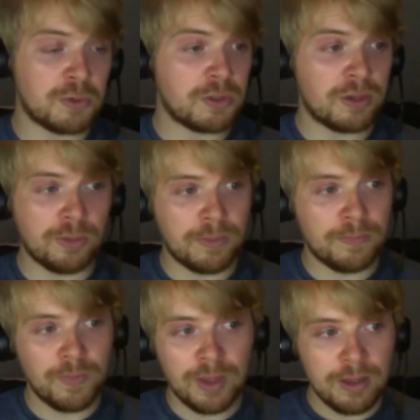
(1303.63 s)
So,
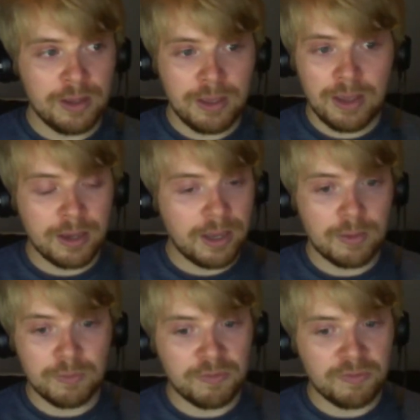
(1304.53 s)
um, yeah,
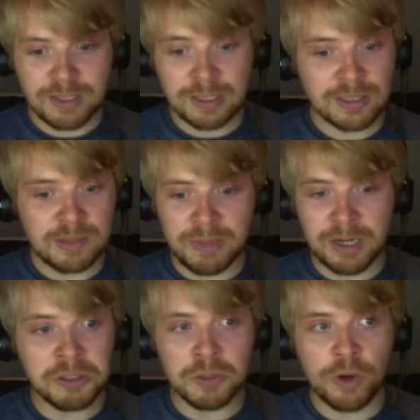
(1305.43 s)
again, fantastic manager.